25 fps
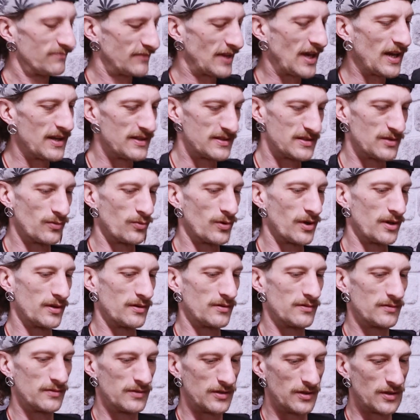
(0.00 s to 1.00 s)
that is the
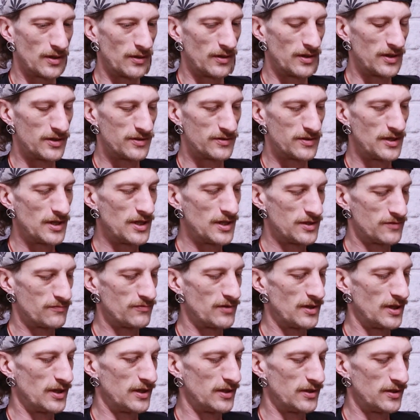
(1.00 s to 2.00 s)
one. You know, it, it is
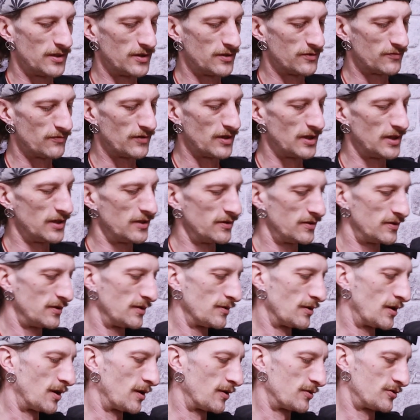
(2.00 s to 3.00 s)
really, it's really
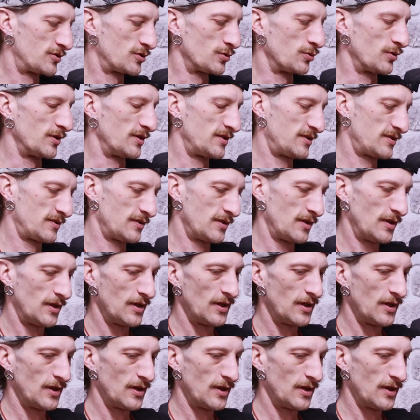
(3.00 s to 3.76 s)
our choice.